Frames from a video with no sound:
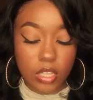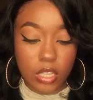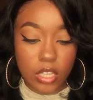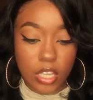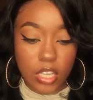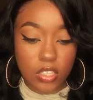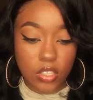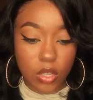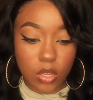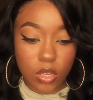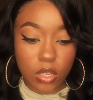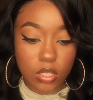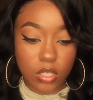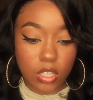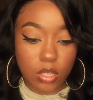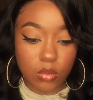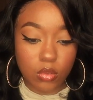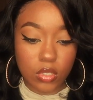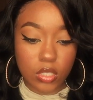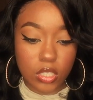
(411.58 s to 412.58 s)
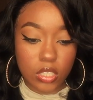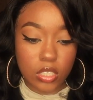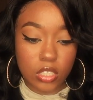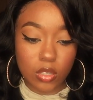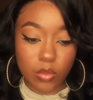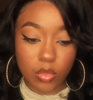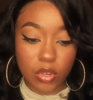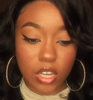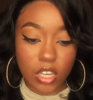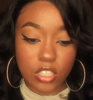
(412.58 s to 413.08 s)
And that's all that was in
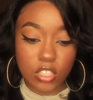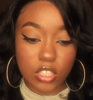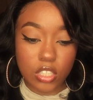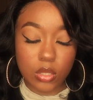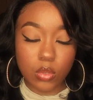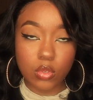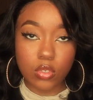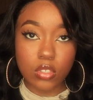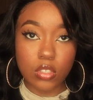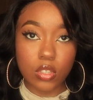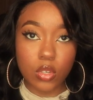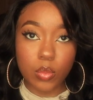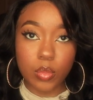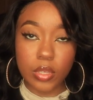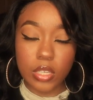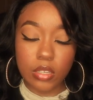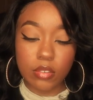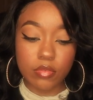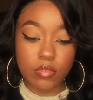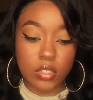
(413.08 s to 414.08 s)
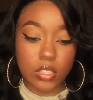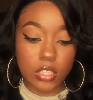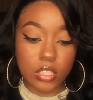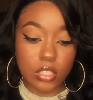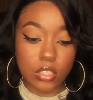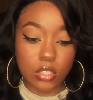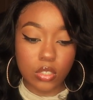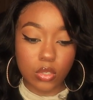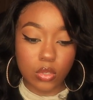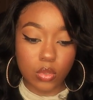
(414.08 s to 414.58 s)
the box. There was no
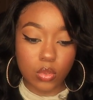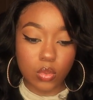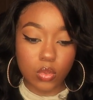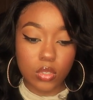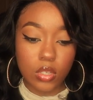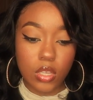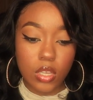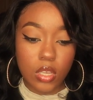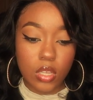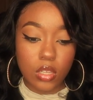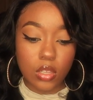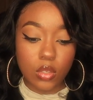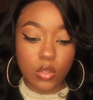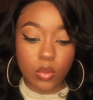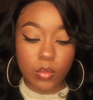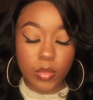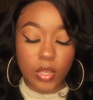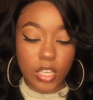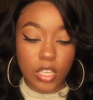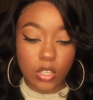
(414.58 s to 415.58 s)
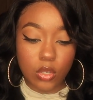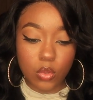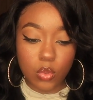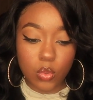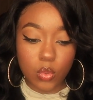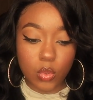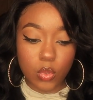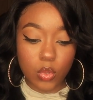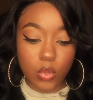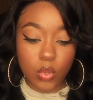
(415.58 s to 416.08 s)
pamphlet, no little
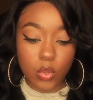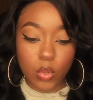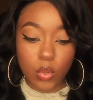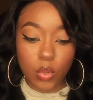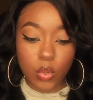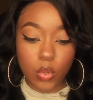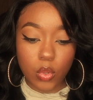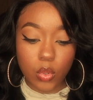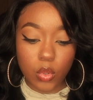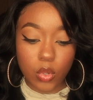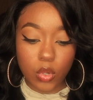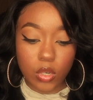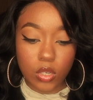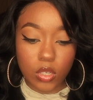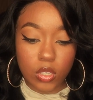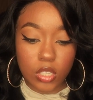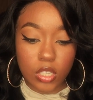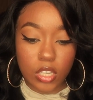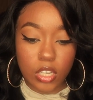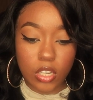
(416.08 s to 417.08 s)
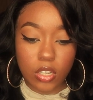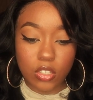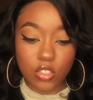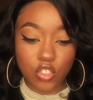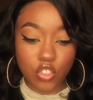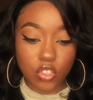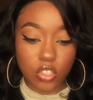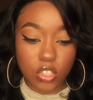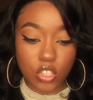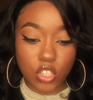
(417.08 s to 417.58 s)
manual or care
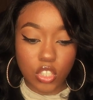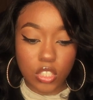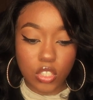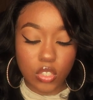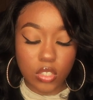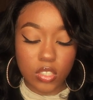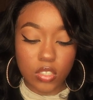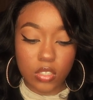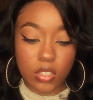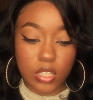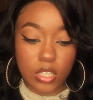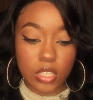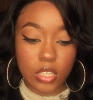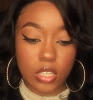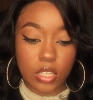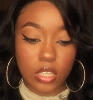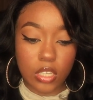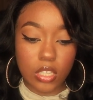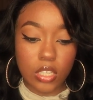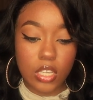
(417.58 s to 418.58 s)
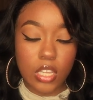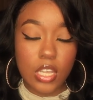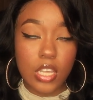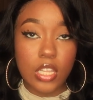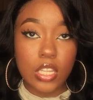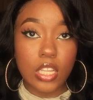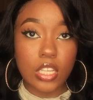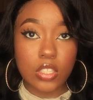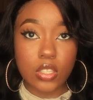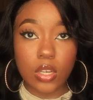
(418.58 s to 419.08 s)
instructions, nothing like that.
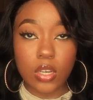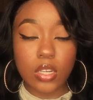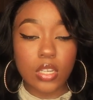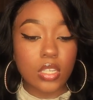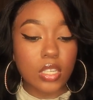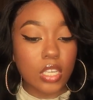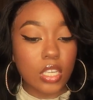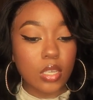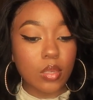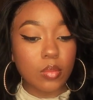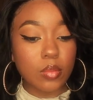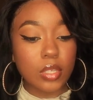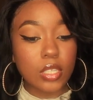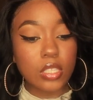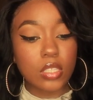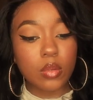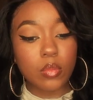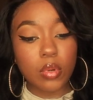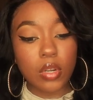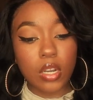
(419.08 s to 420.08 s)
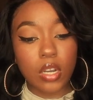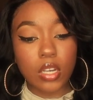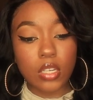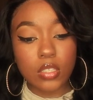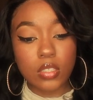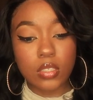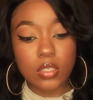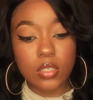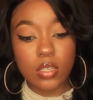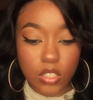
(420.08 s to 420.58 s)
That's all that came in the
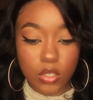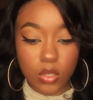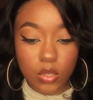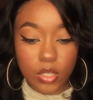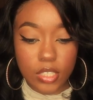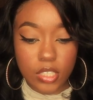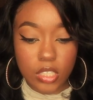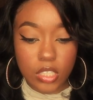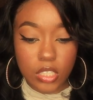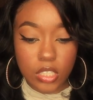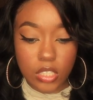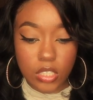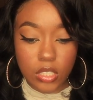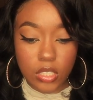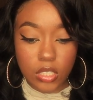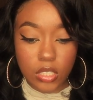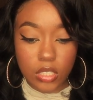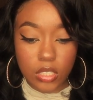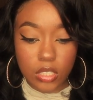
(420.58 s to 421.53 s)
box. So let's get into